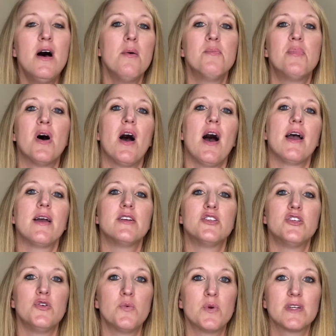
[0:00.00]
But I
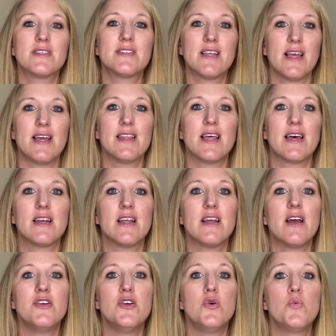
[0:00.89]
do want to say that
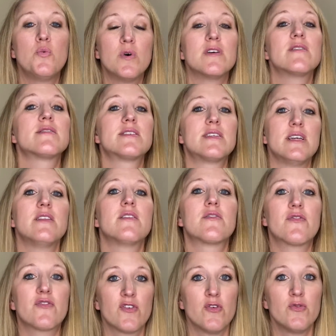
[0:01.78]
you will see the
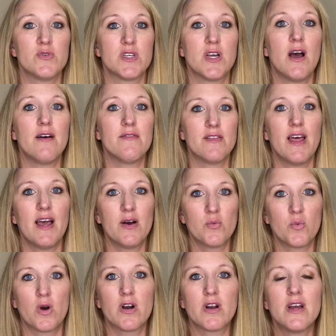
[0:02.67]
fruit of that
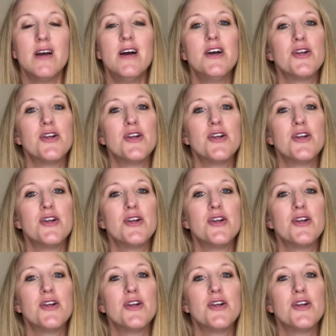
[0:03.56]
work.